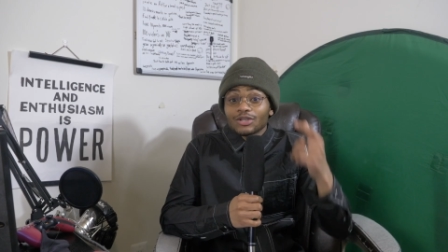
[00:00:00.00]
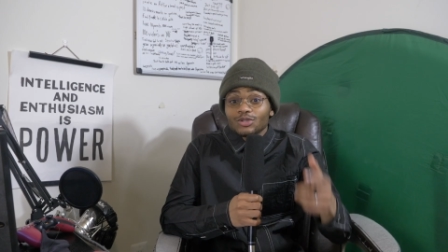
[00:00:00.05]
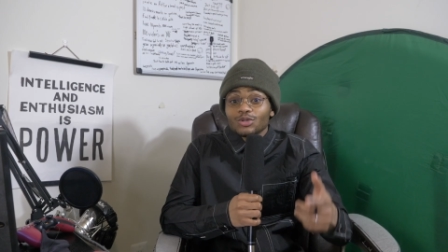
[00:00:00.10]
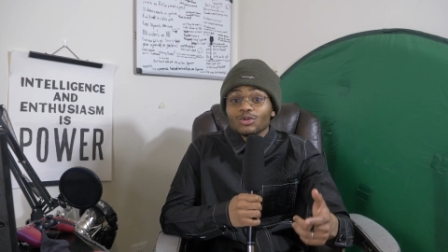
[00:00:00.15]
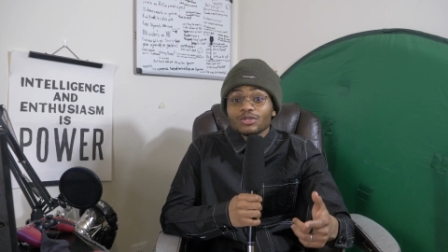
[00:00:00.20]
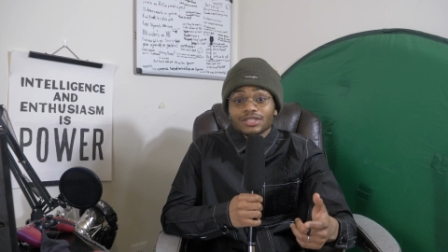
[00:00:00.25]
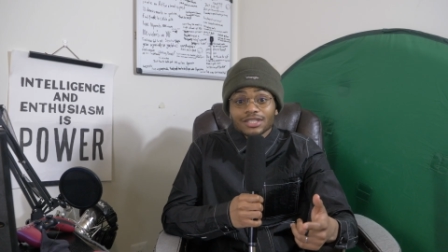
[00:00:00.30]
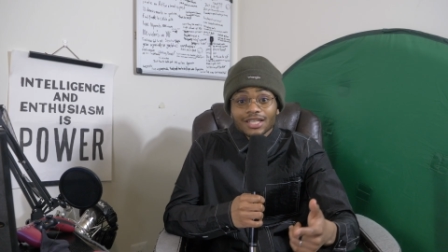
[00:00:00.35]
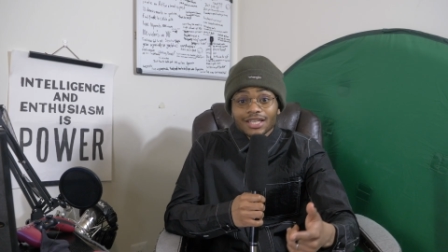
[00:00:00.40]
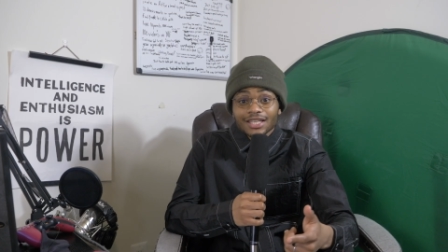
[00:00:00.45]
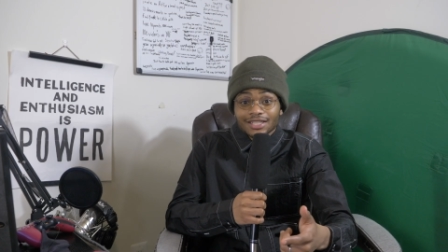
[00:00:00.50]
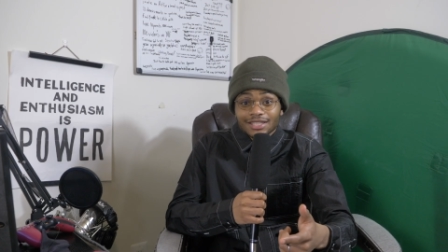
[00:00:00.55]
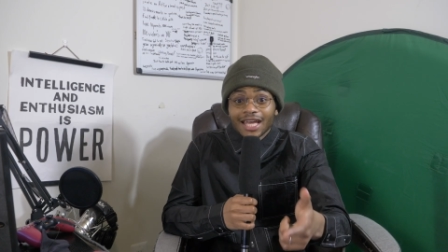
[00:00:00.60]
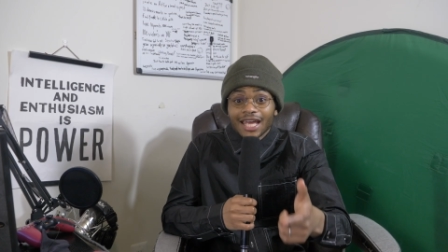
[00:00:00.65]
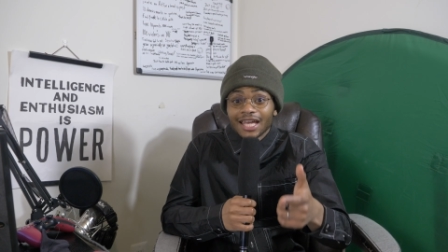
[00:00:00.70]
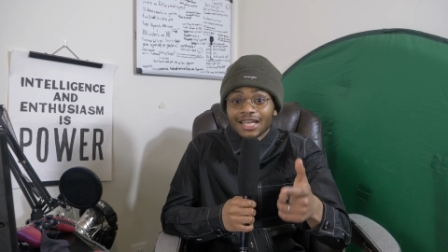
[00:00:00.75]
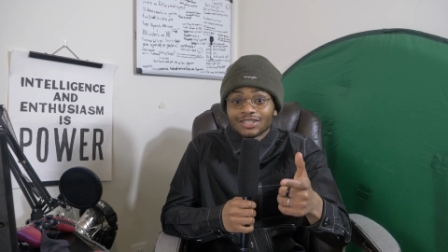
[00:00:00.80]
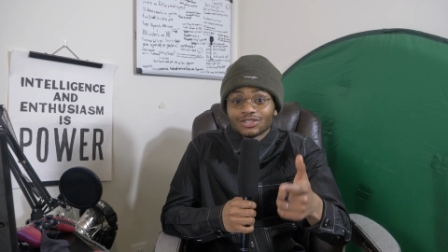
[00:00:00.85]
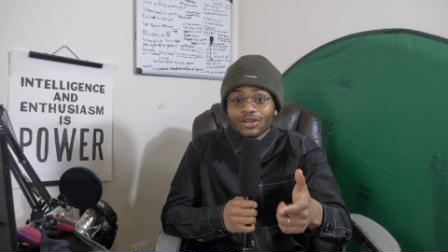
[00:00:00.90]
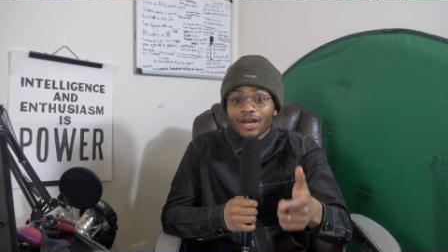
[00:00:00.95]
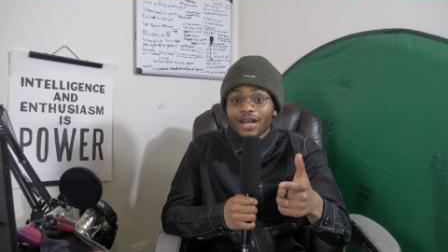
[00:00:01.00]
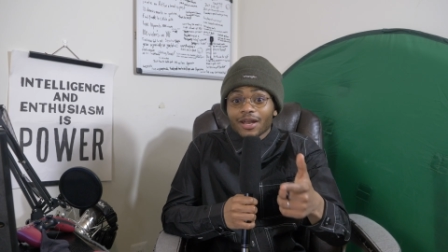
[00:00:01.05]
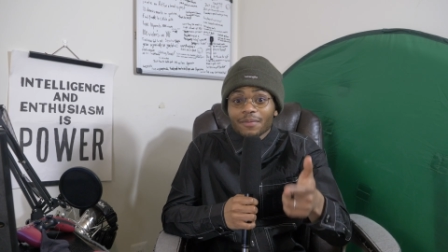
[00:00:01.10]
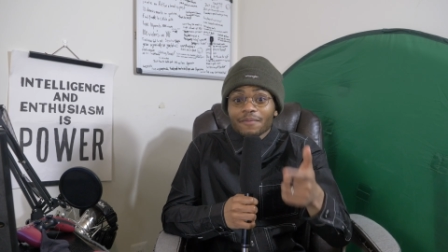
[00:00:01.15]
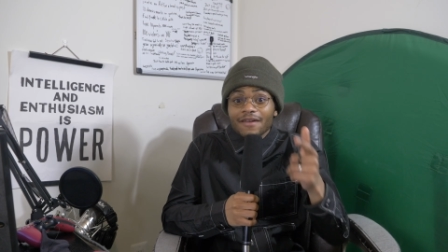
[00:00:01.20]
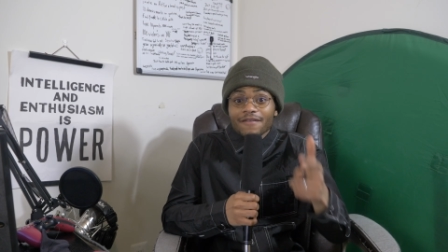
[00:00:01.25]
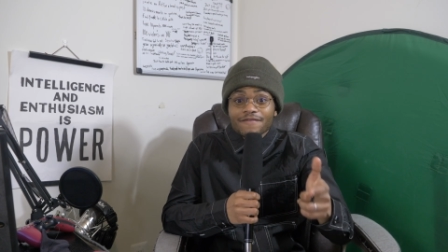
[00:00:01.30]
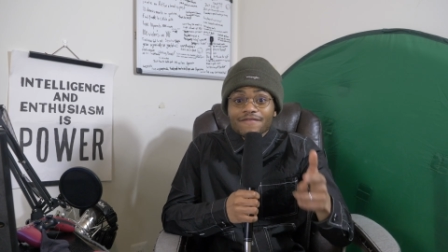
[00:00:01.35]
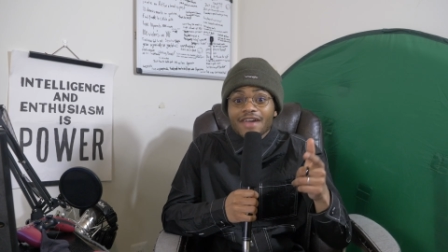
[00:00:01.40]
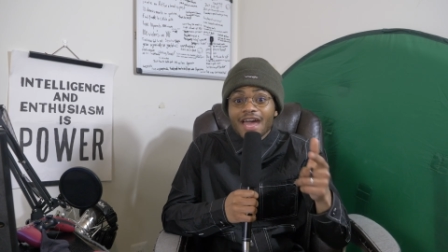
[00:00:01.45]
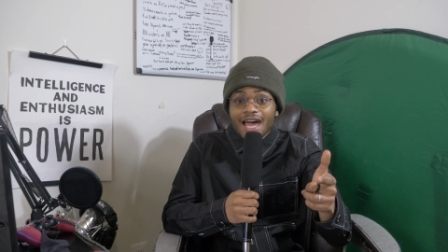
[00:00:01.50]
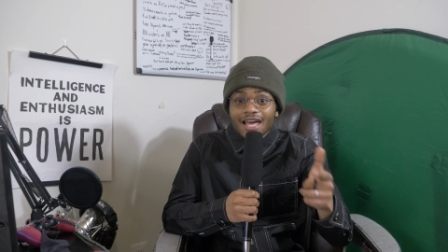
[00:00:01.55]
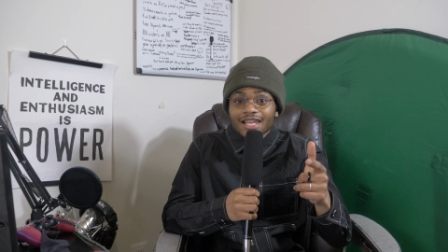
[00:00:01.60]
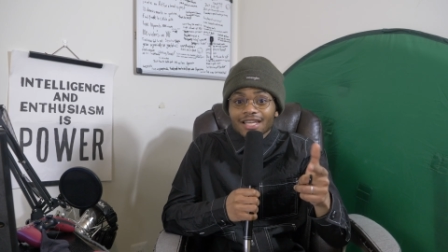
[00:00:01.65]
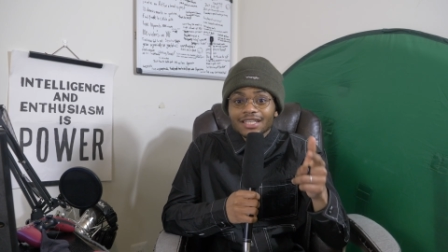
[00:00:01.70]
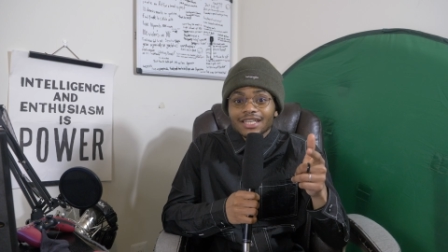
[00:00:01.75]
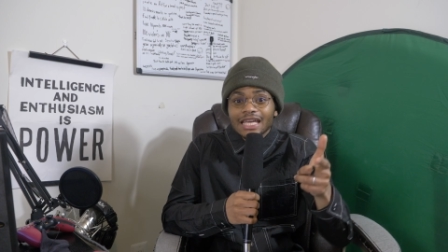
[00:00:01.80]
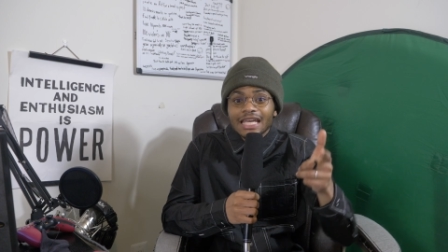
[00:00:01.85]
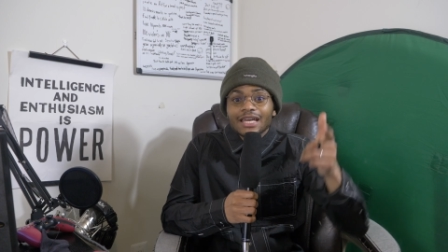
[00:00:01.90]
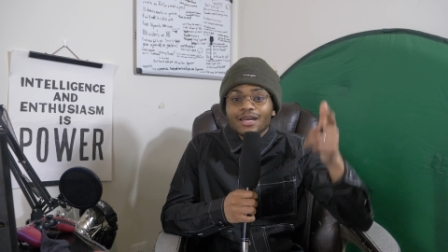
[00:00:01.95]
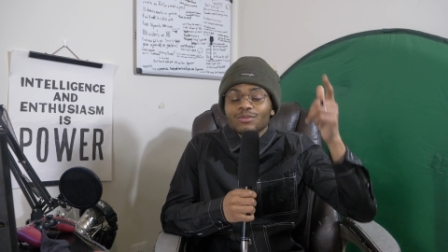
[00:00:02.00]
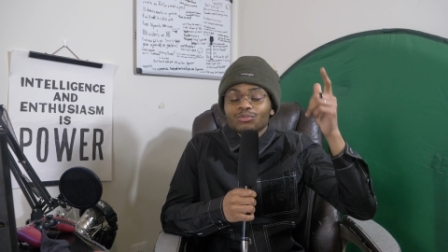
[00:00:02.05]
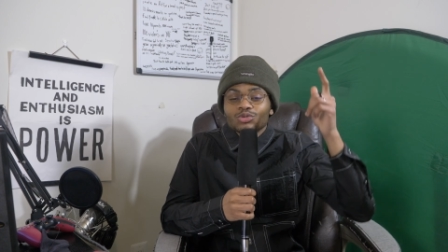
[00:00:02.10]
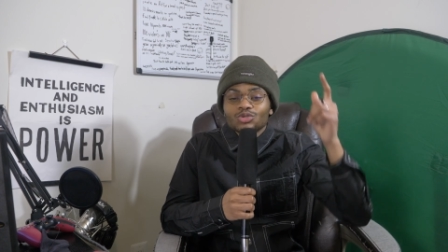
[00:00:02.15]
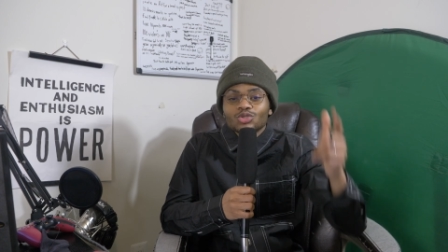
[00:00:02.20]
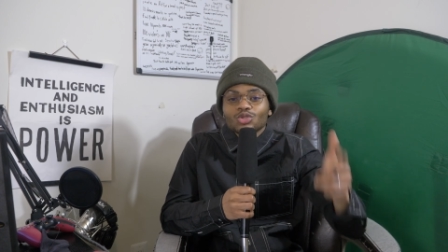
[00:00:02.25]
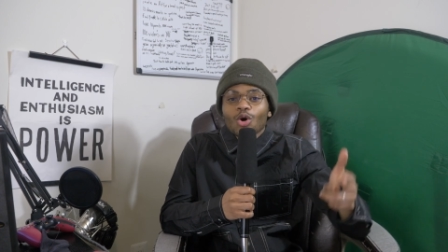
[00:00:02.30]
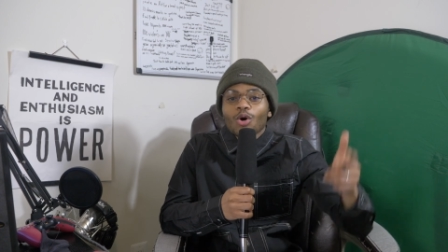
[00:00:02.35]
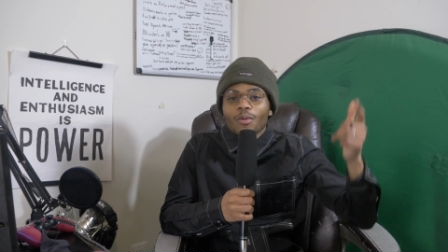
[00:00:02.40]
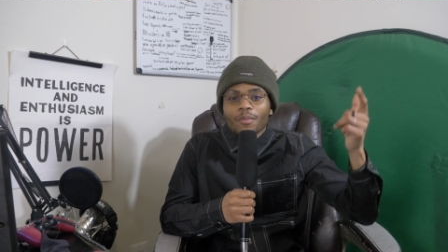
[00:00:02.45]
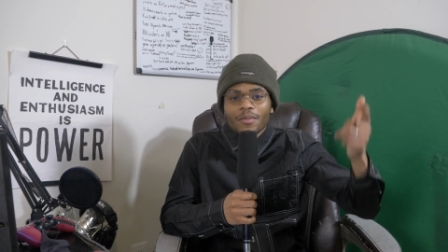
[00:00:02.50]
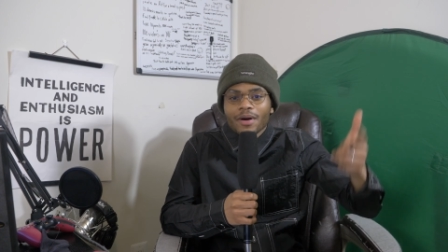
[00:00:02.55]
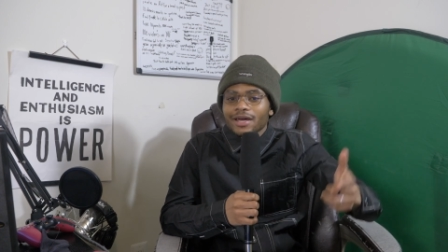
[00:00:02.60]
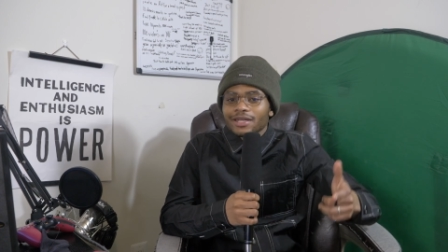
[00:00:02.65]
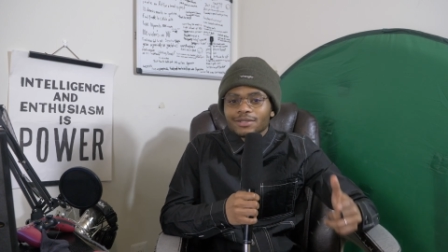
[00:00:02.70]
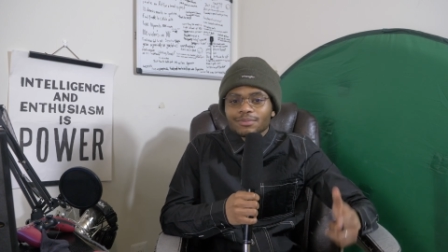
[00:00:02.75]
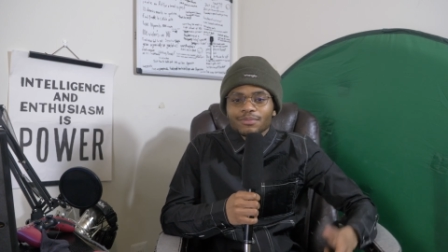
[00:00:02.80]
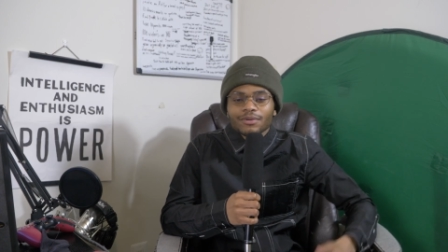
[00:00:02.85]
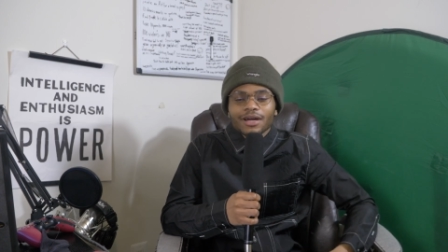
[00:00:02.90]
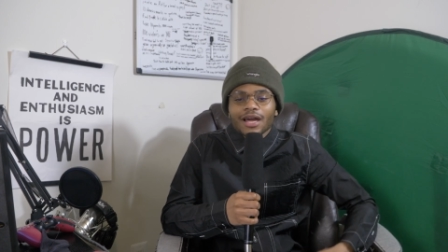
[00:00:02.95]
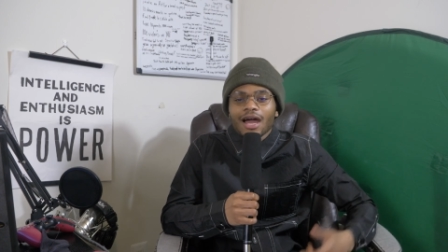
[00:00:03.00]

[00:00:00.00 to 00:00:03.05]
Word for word: two cents and try to invalidate him so much, bro.